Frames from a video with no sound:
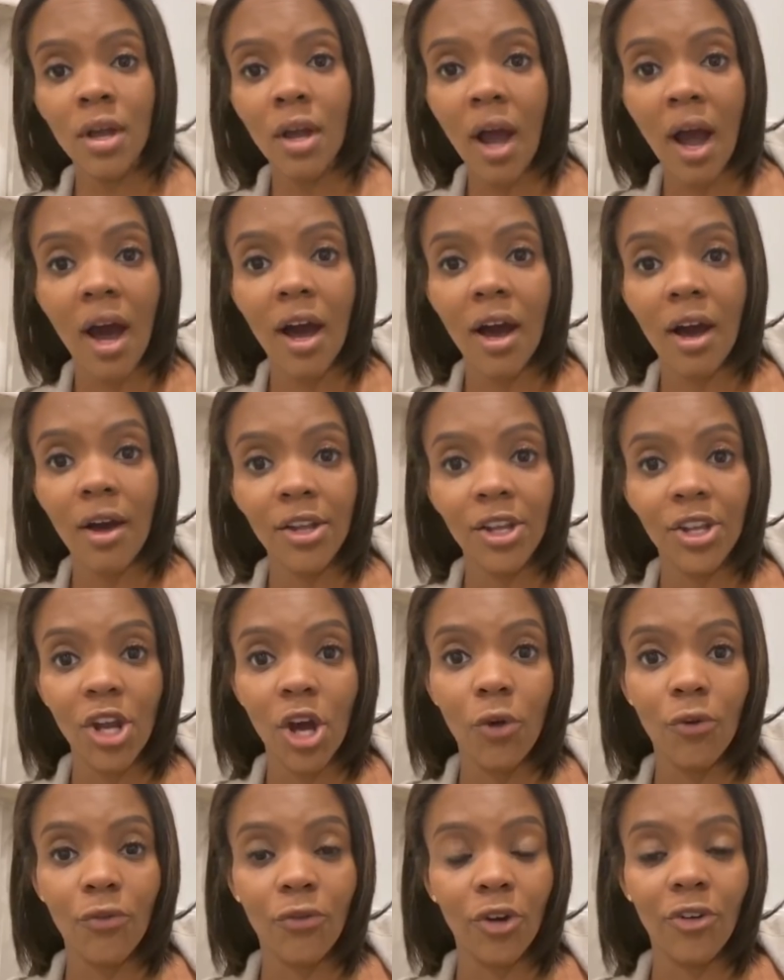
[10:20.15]
Uh, you
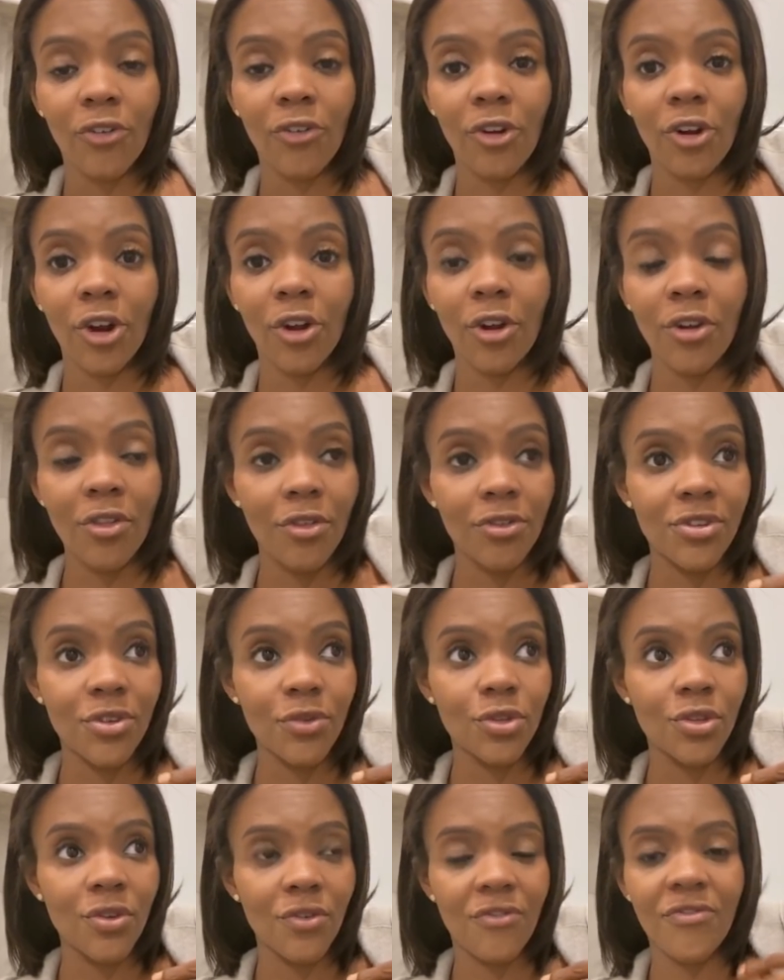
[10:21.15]
know, for, for
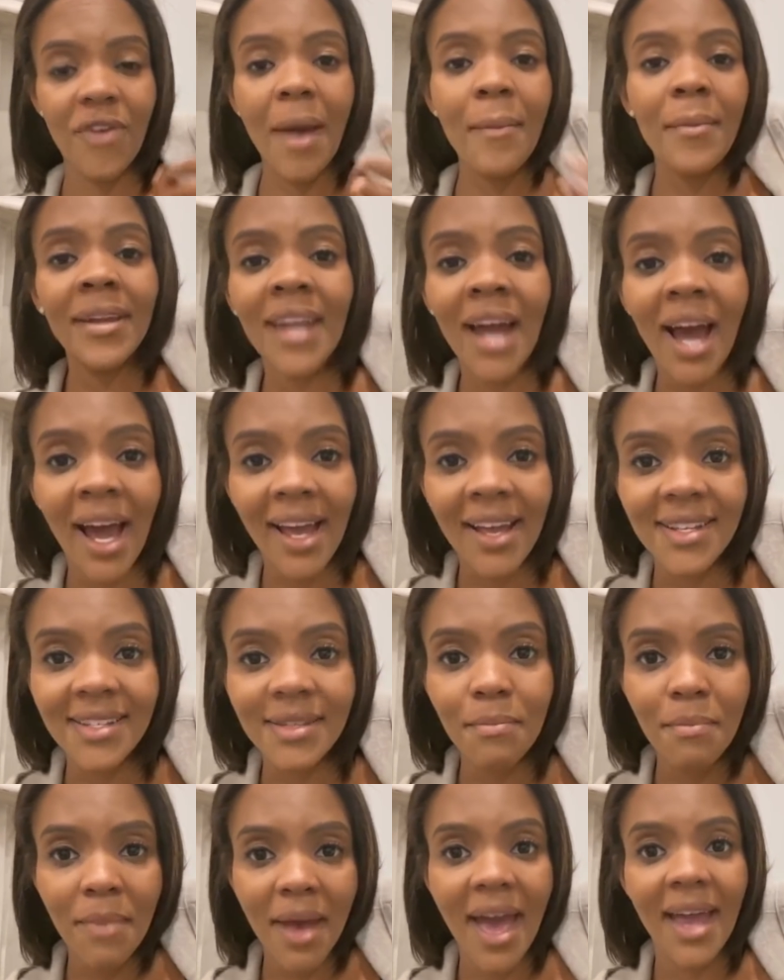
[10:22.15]
to, to
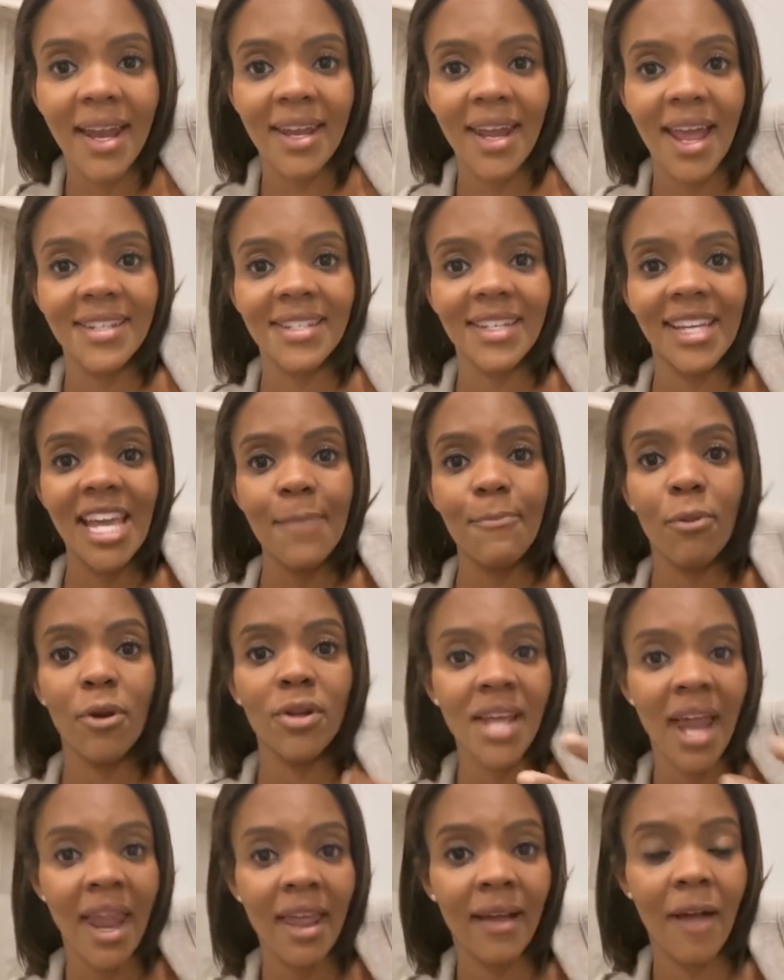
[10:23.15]
feminize men and to keep
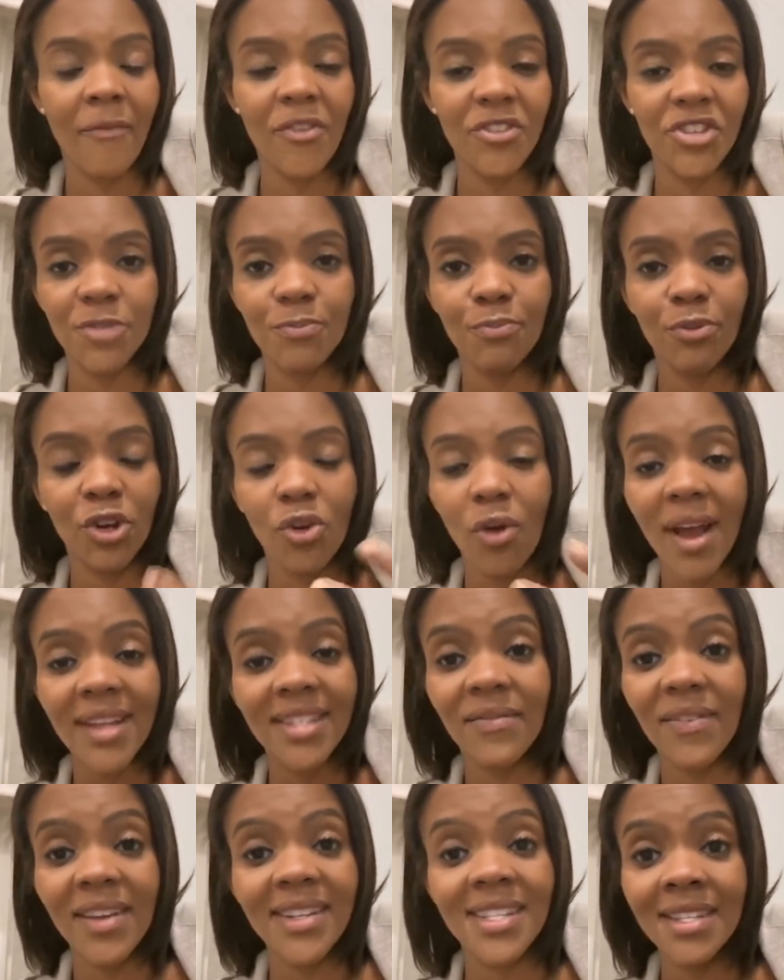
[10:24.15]
pretending that this is
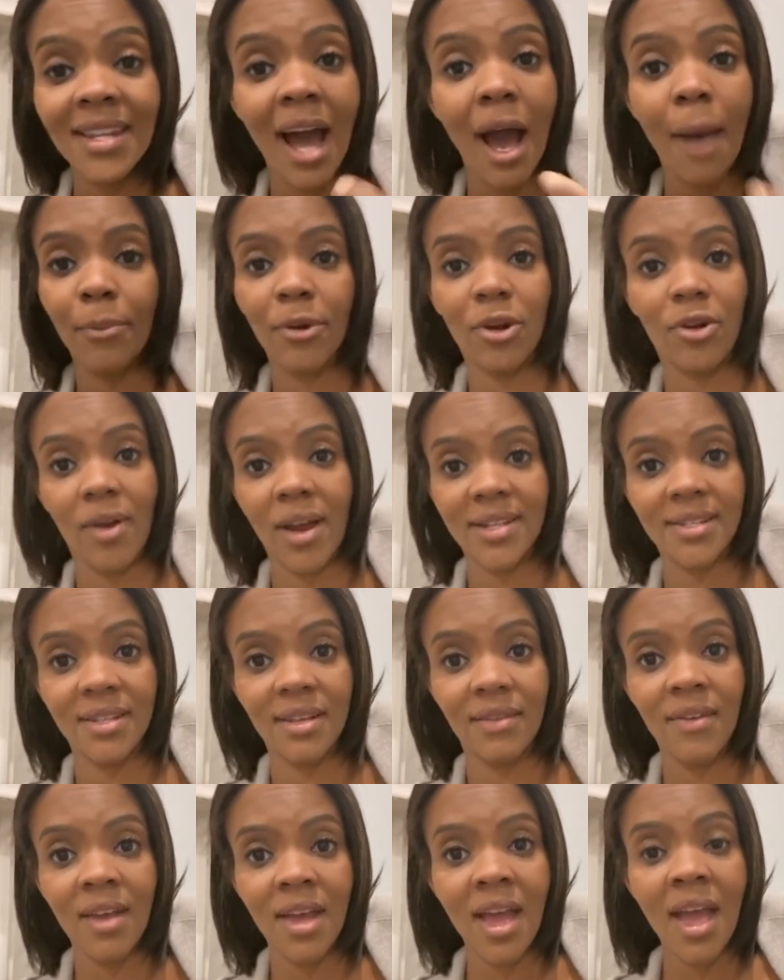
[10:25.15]
progressive. It's not
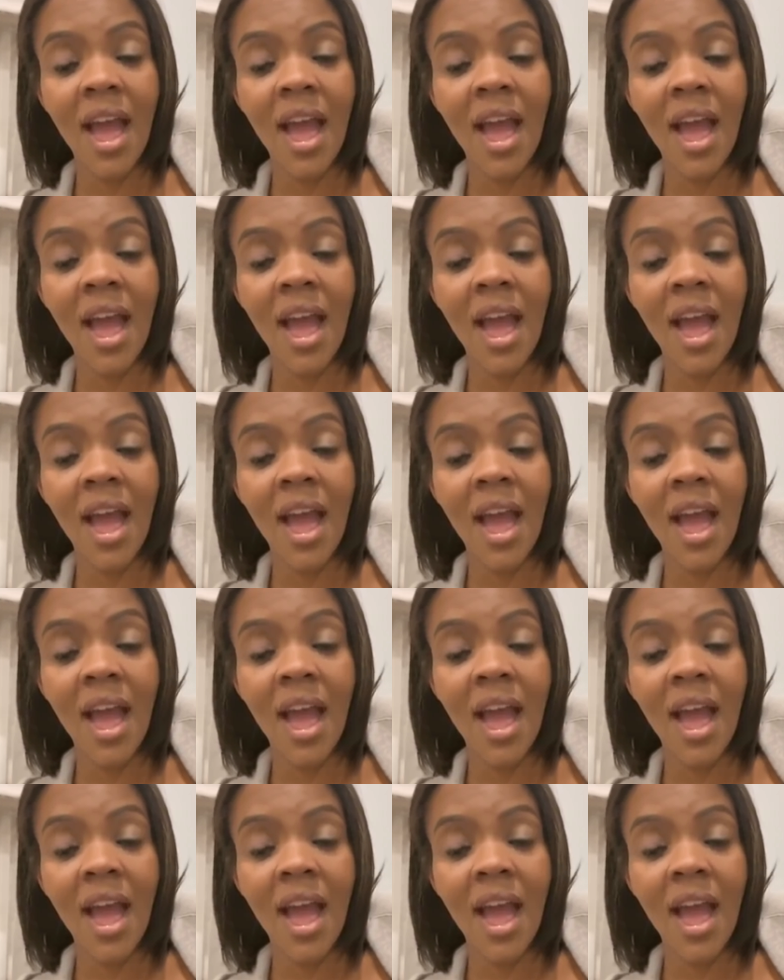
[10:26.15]
progressive.